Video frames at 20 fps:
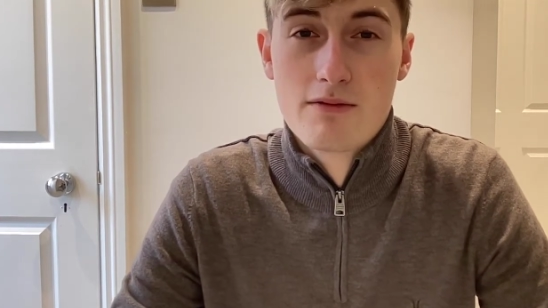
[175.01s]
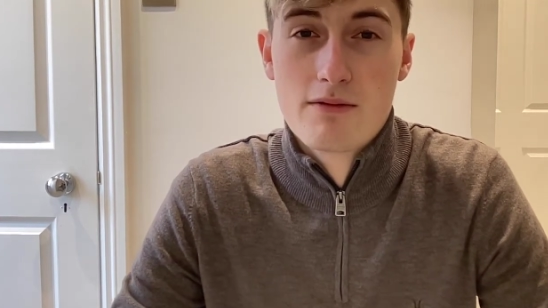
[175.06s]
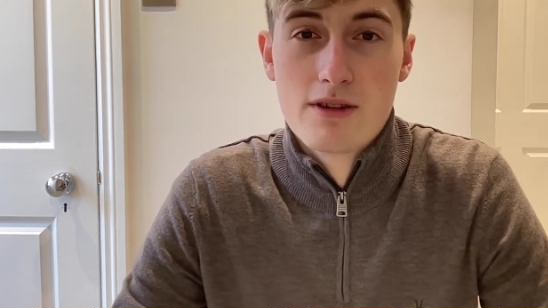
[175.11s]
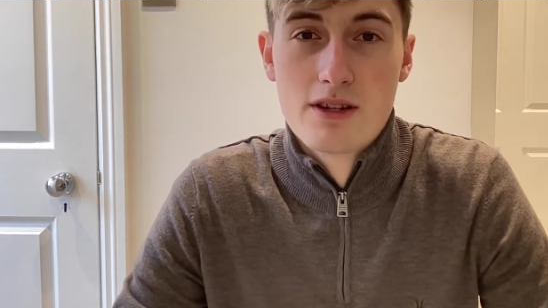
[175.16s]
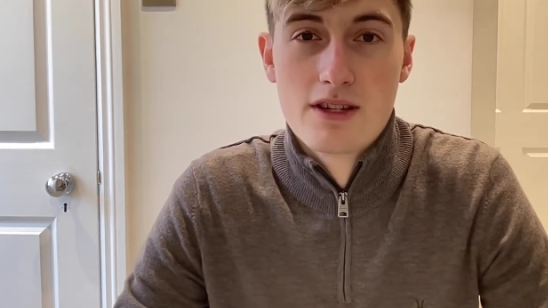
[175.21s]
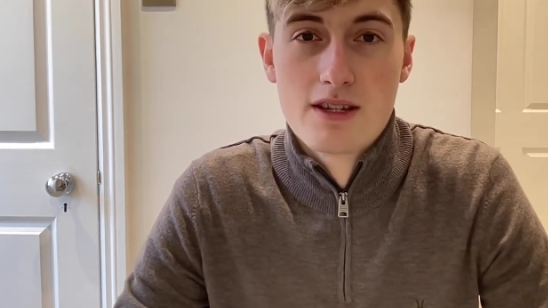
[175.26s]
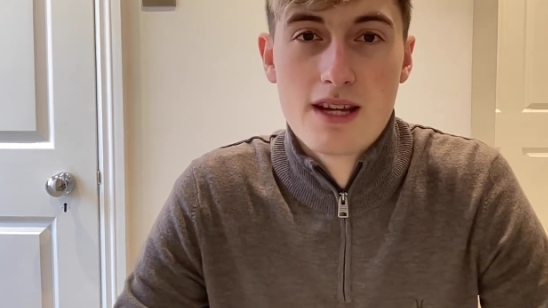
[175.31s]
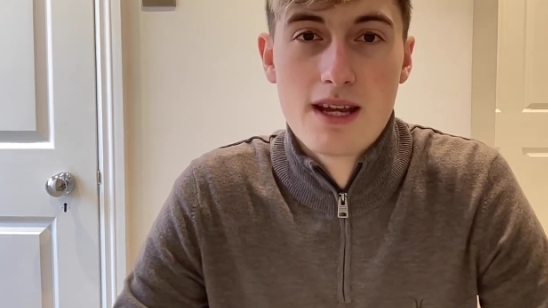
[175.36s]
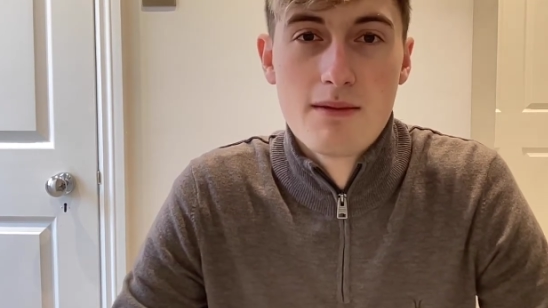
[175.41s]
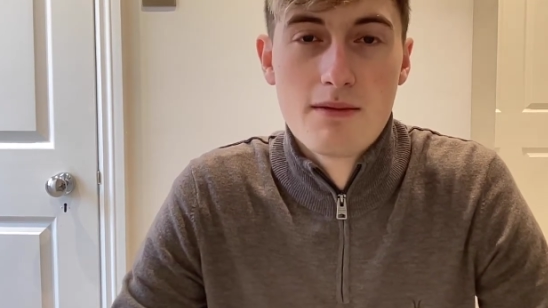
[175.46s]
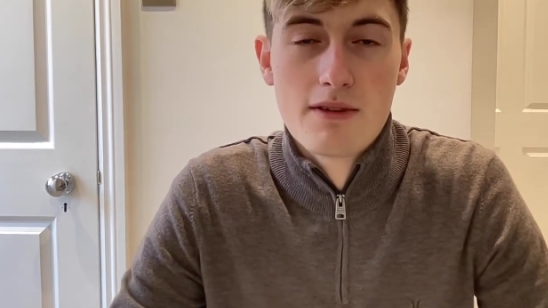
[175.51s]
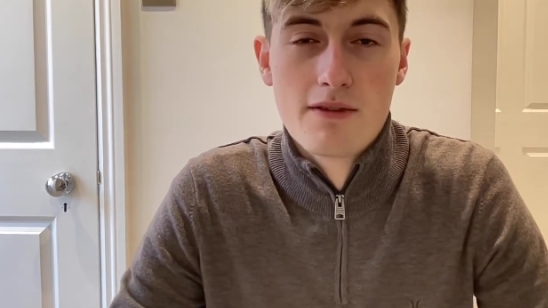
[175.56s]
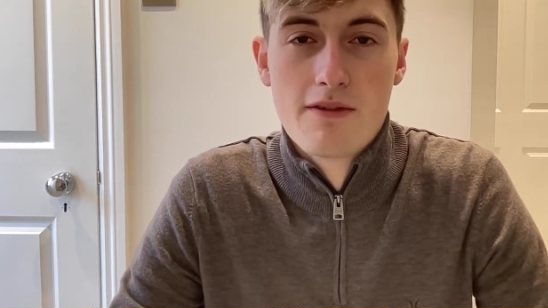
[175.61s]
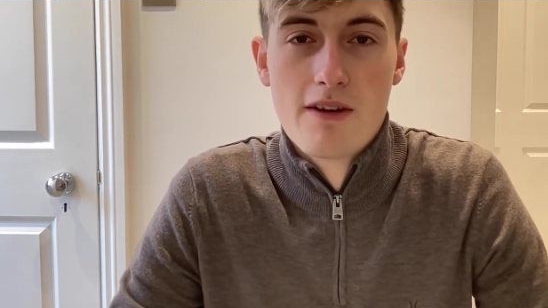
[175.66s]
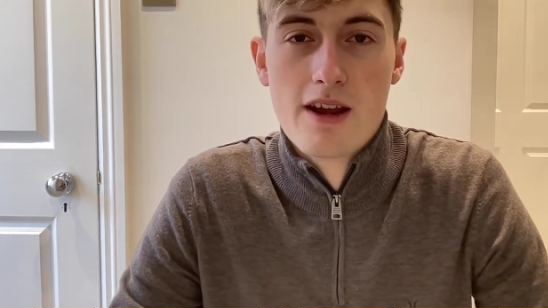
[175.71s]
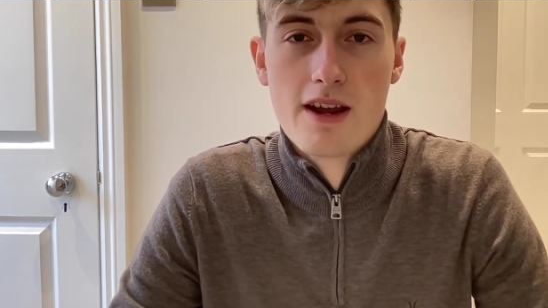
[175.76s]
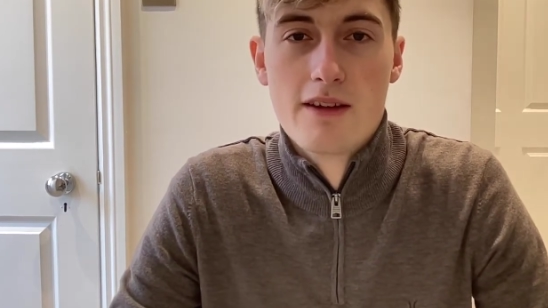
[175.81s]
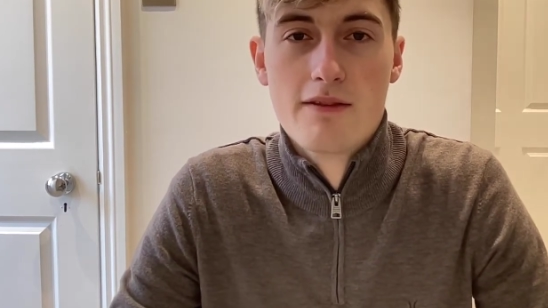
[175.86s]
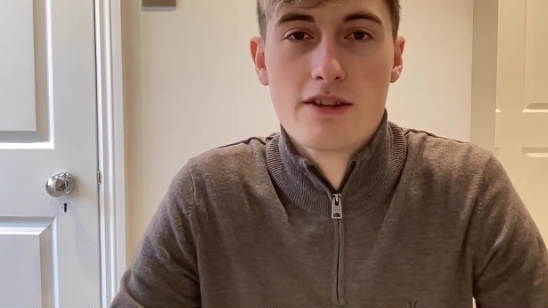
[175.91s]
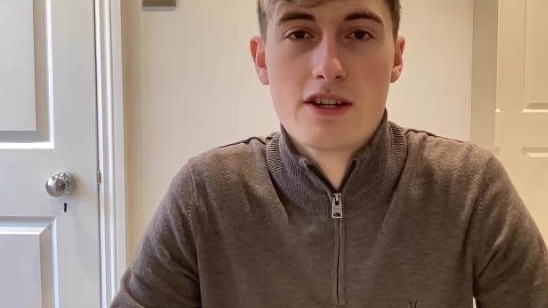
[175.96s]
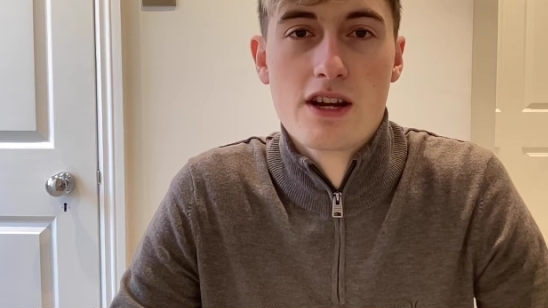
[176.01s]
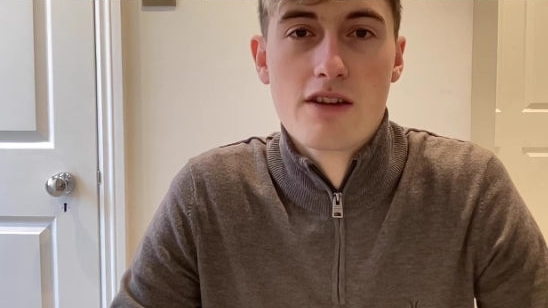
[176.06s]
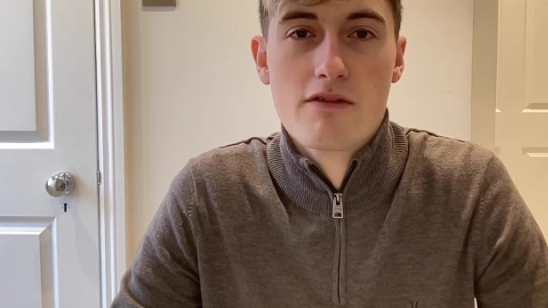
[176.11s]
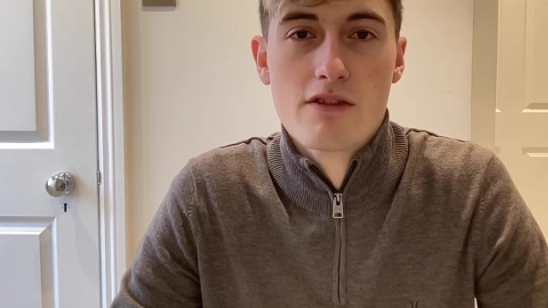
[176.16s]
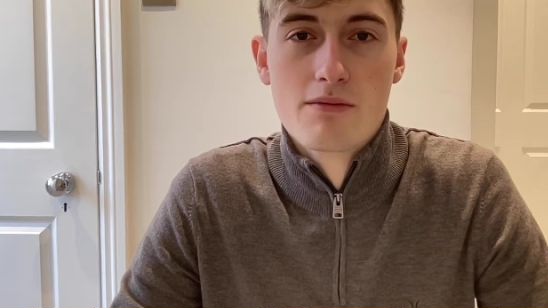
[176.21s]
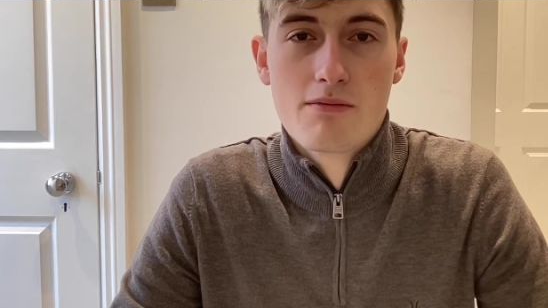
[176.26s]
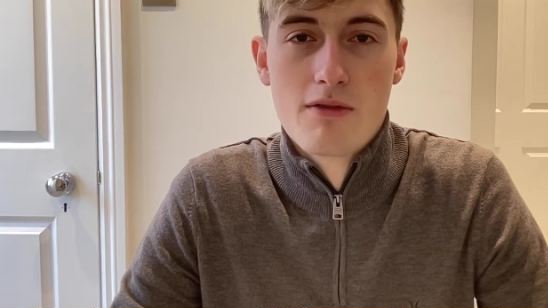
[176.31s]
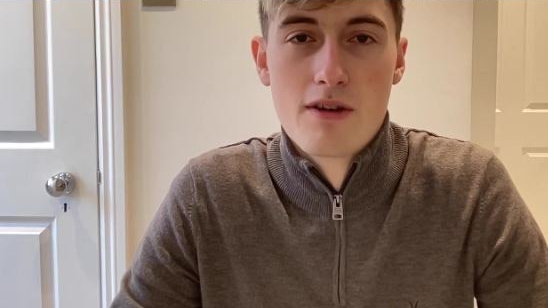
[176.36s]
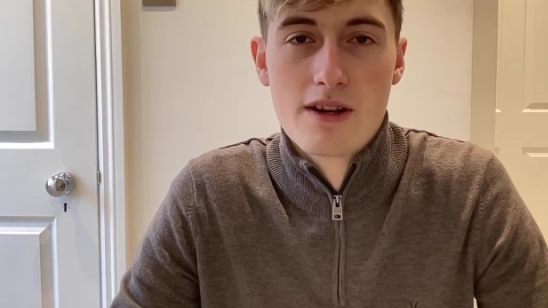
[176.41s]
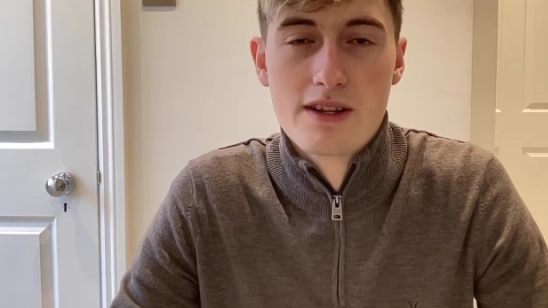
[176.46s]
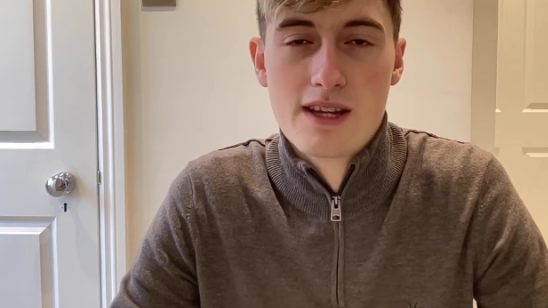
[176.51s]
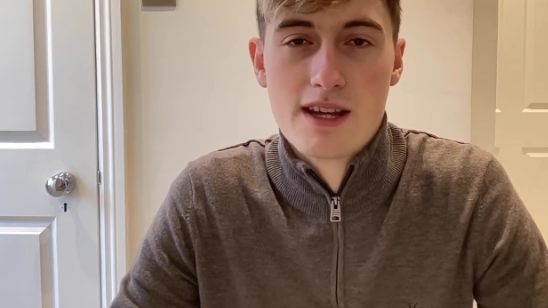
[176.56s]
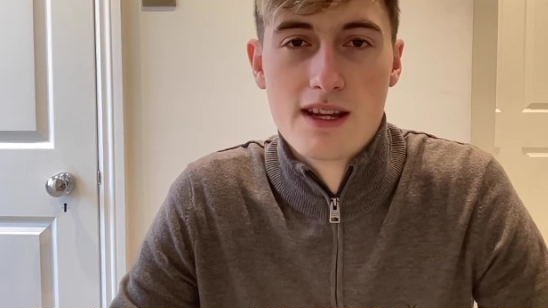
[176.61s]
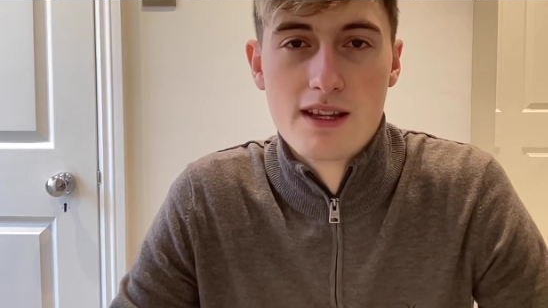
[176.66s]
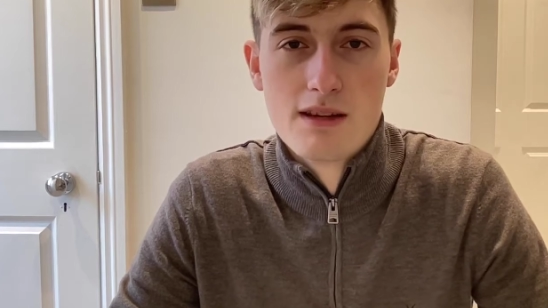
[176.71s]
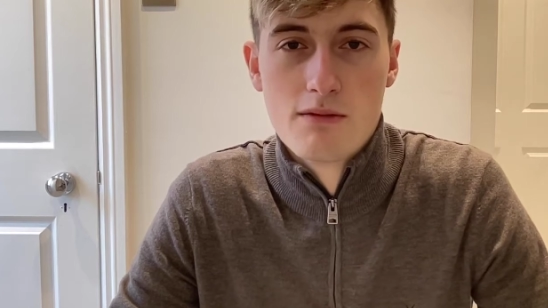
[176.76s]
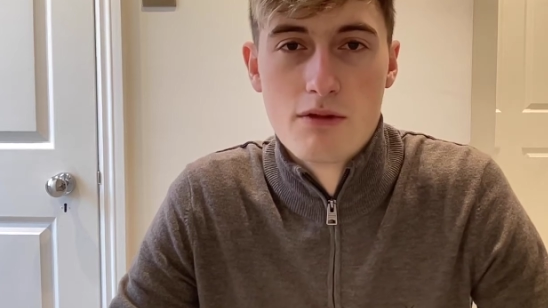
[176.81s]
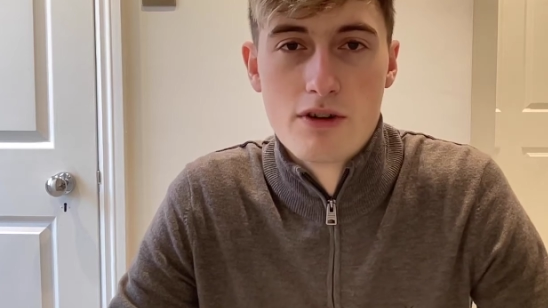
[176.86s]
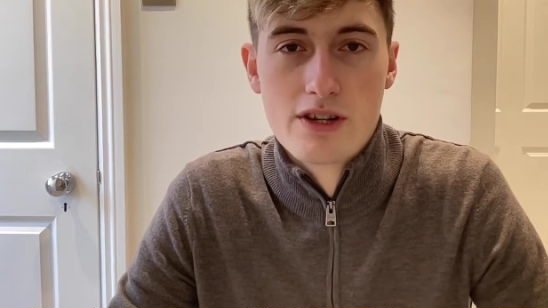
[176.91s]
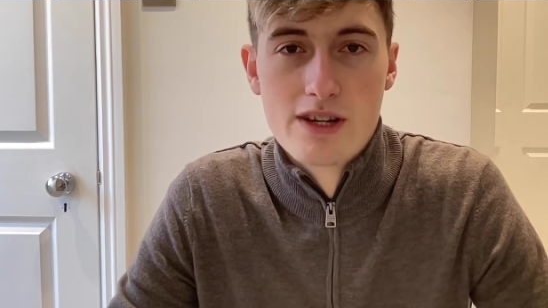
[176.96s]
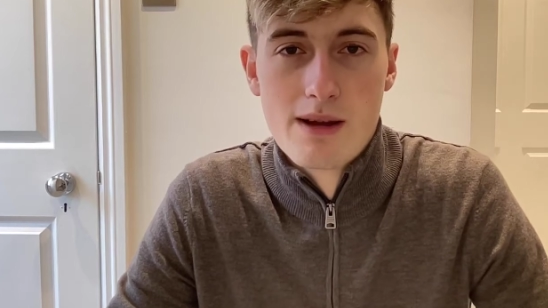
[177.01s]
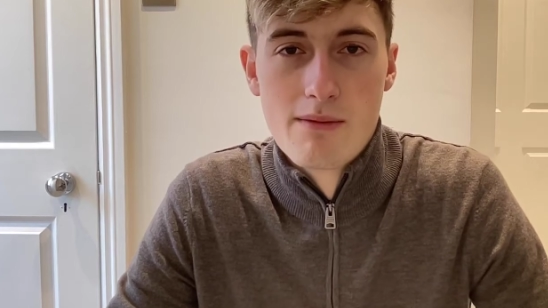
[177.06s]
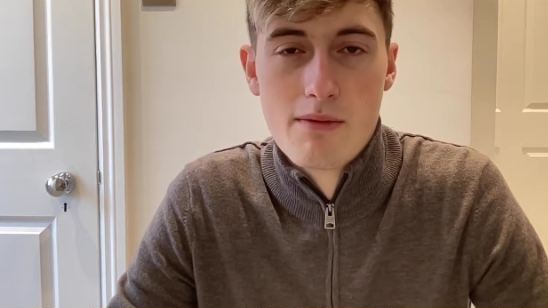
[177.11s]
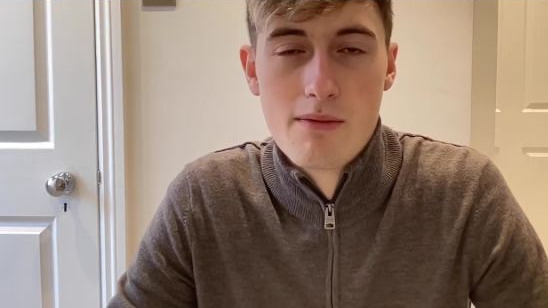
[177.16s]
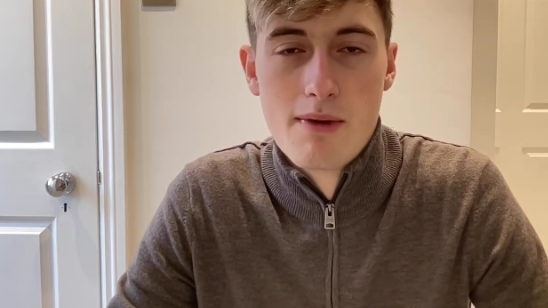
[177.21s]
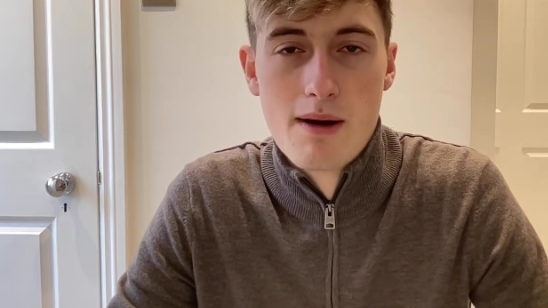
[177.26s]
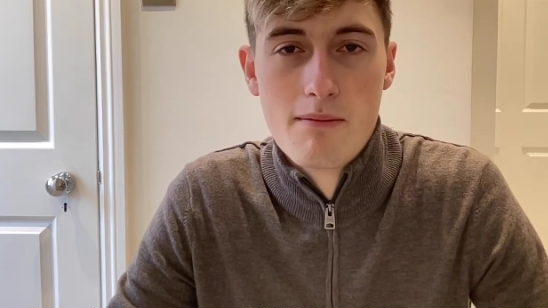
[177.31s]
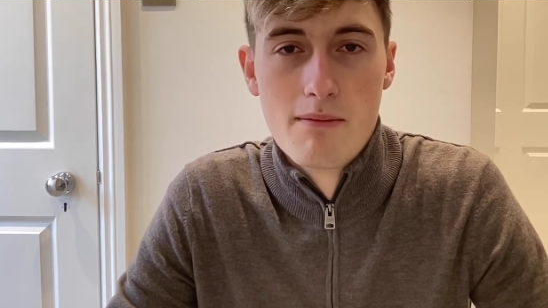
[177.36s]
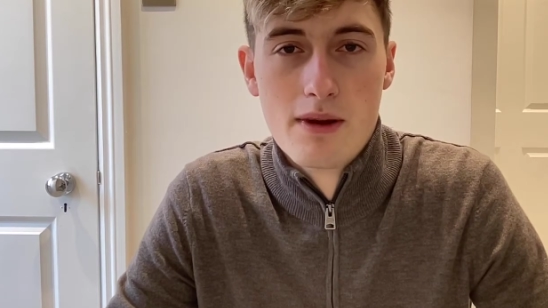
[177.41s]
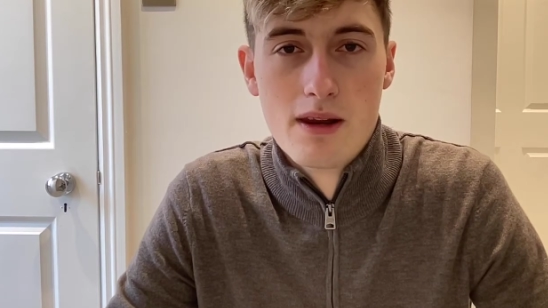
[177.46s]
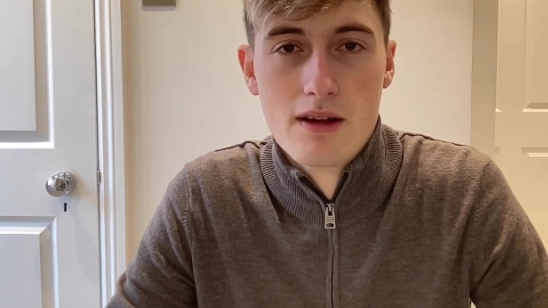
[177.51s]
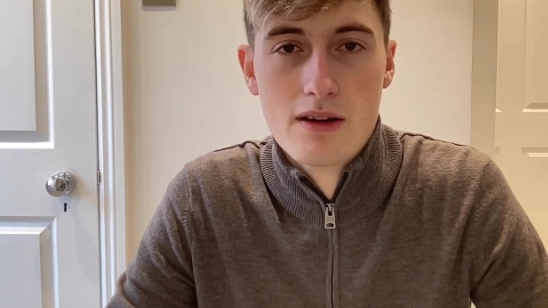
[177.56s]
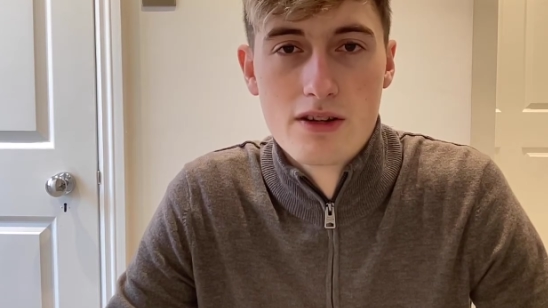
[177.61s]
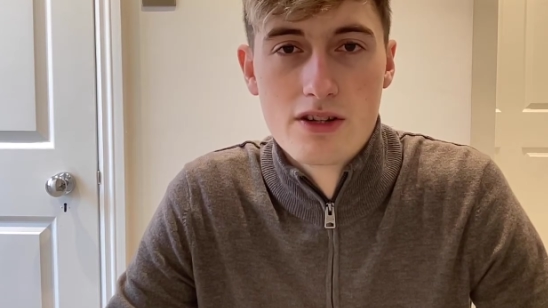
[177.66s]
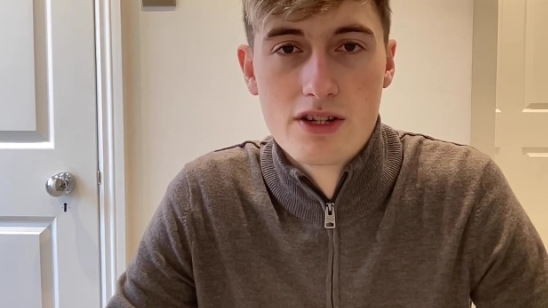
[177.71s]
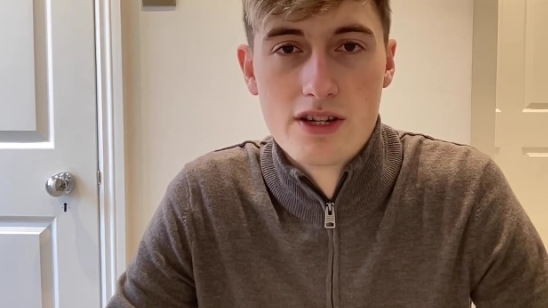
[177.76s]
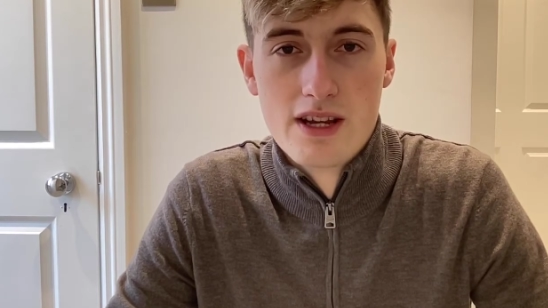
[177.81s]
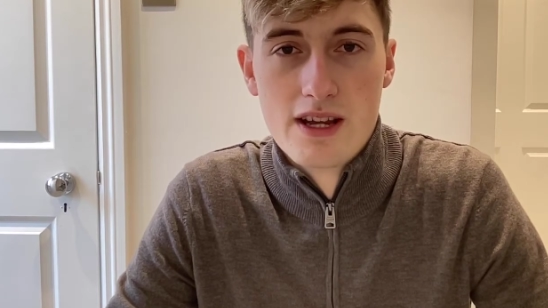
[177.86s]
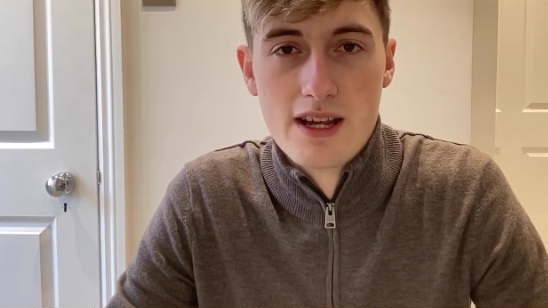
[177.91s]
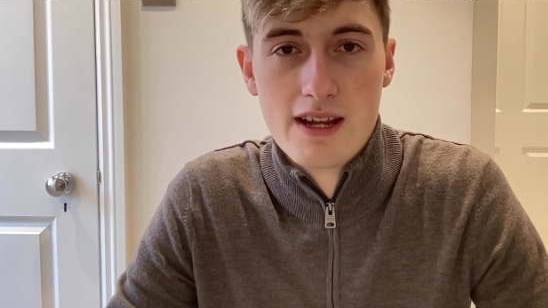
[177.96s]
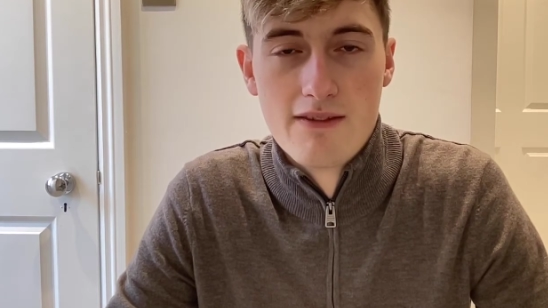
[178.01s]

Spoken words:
which seems a very generous pricing as he won Champion Bumper last year,